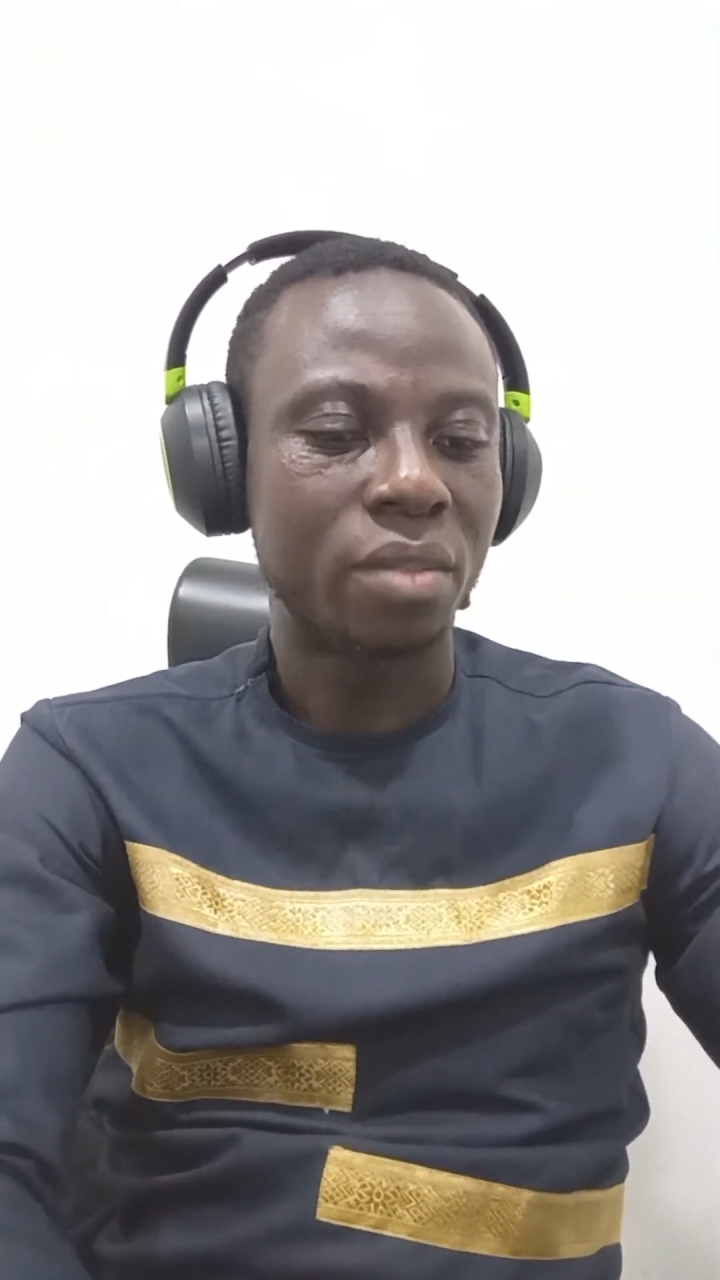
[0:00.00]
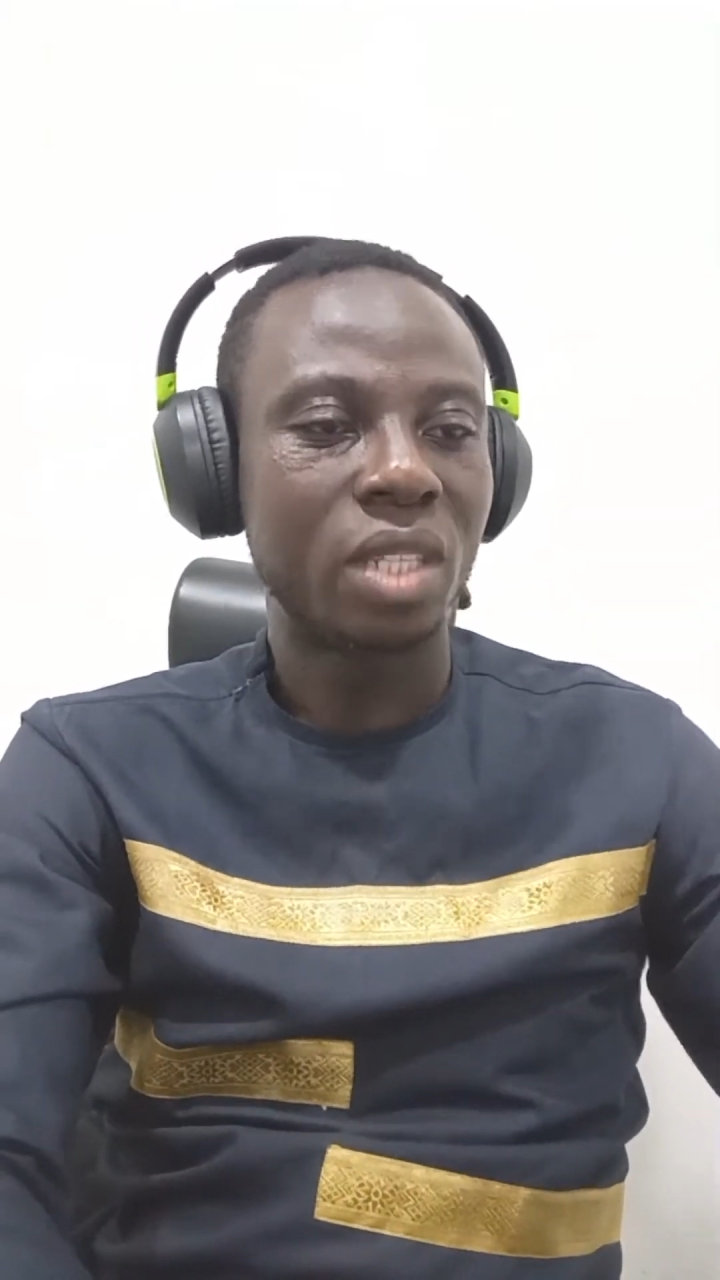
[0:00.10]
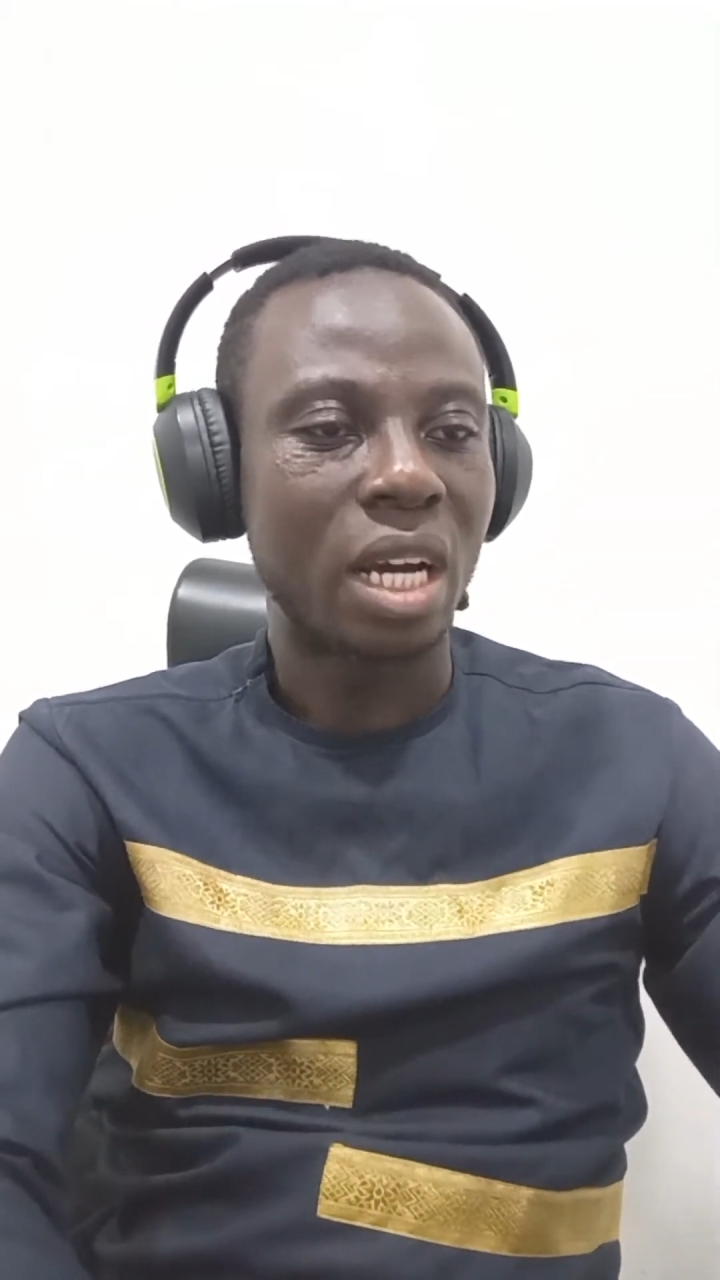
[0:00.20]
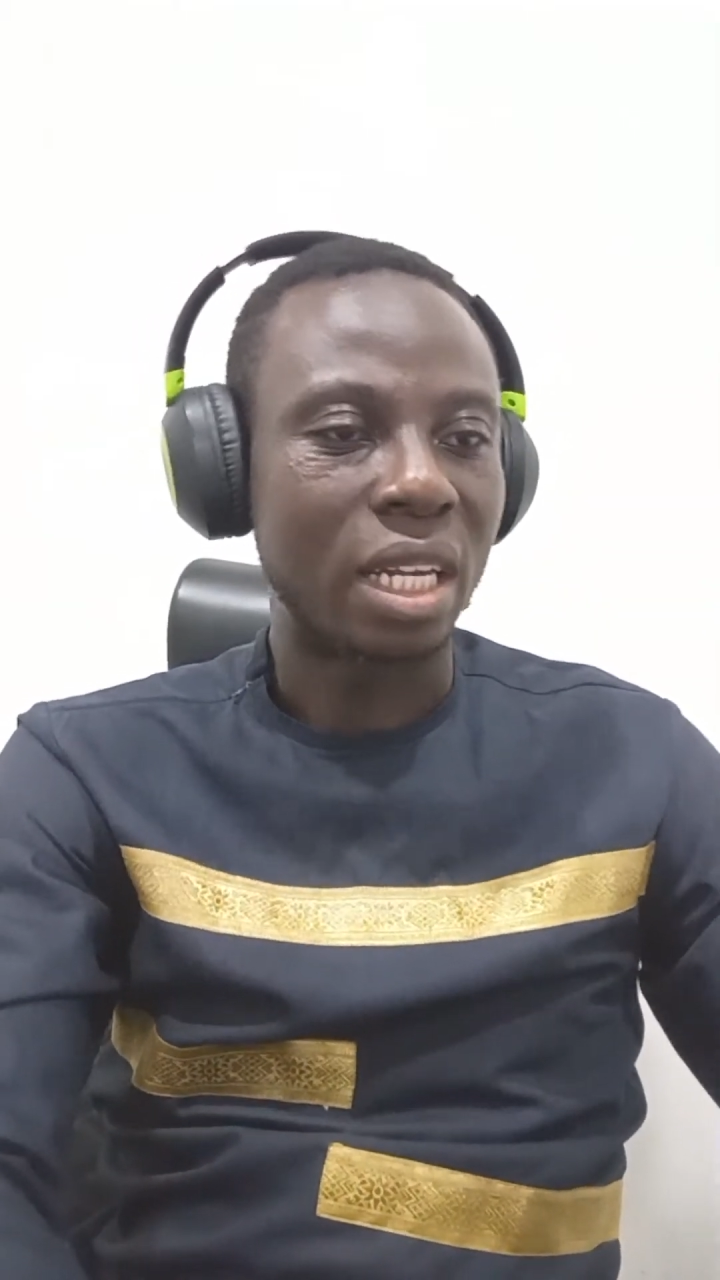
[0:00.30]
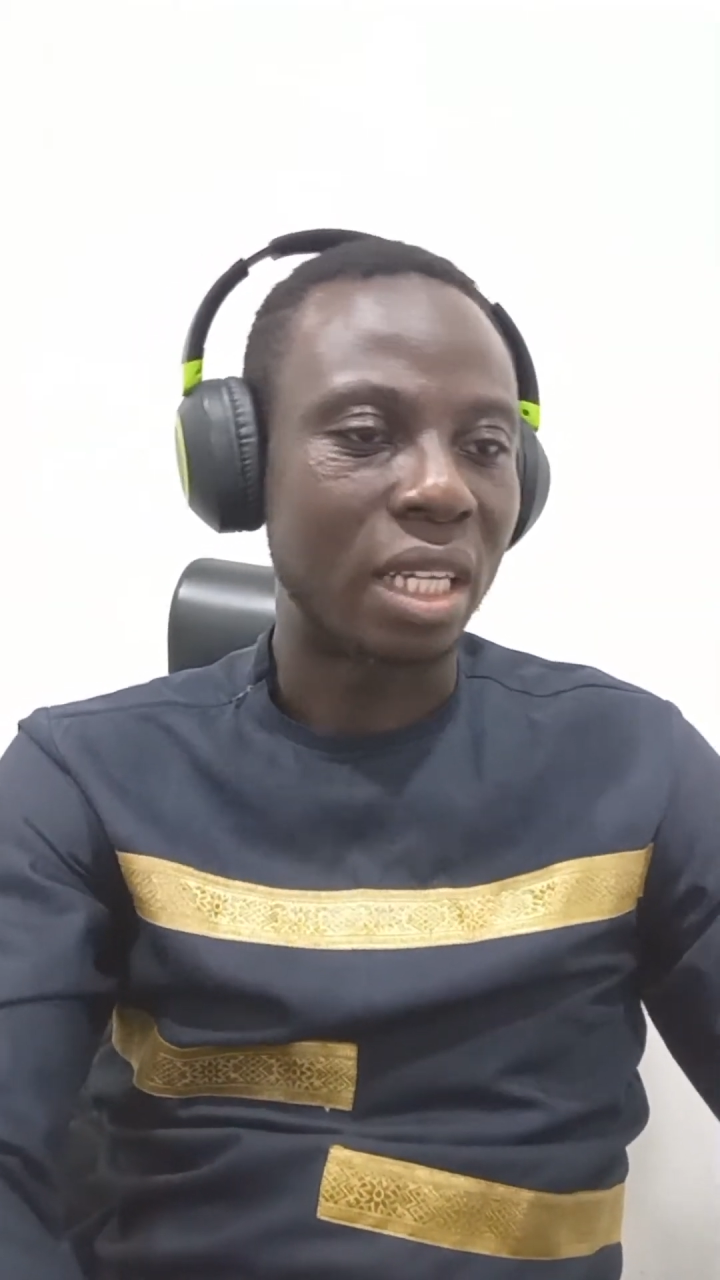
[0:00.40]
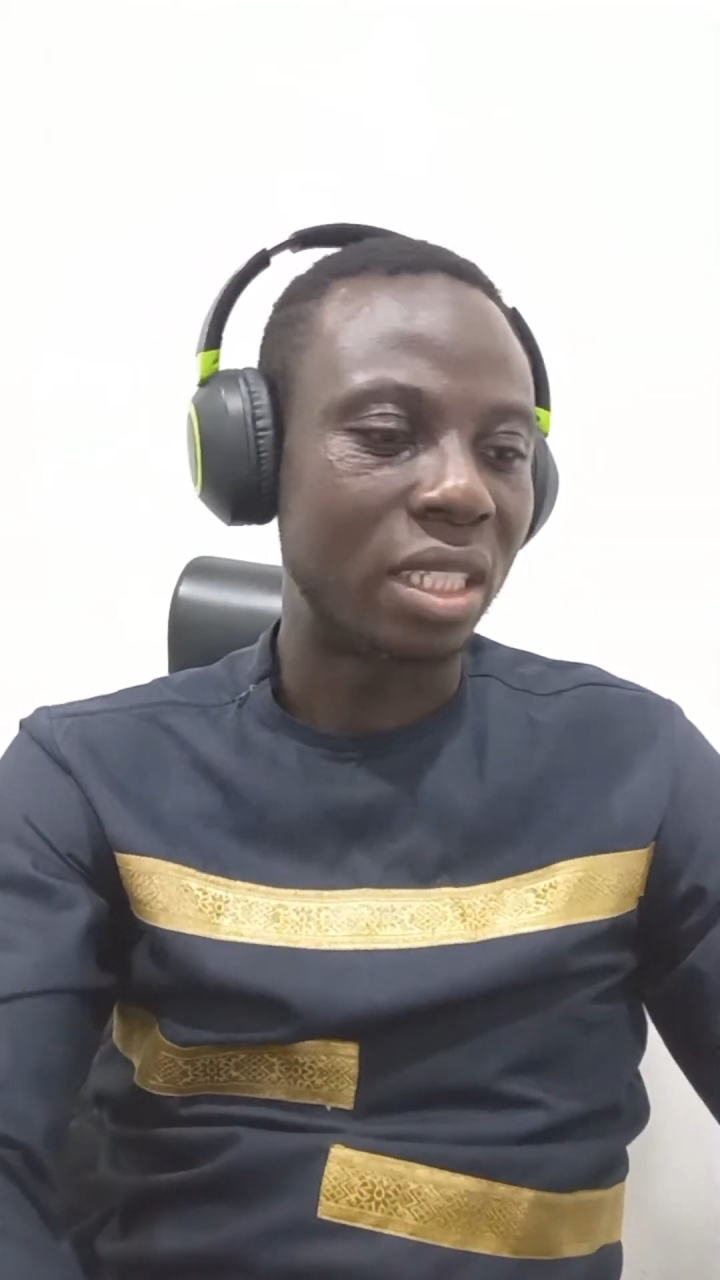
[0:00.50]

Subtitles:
And at the